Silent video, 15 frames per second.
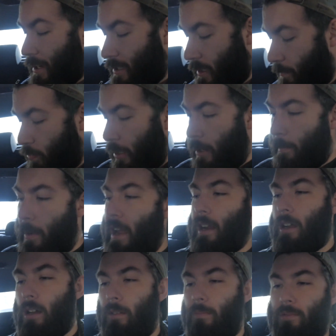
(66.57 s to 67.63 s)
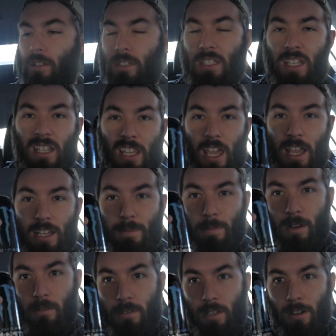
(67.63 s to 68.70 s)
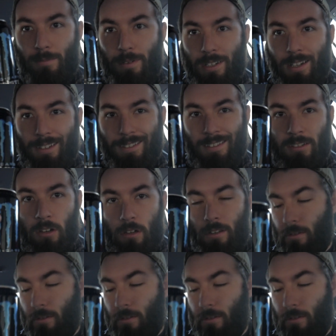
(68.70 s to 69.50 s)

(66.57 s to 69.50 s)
I did bring backup just in case, but I was hoping not to start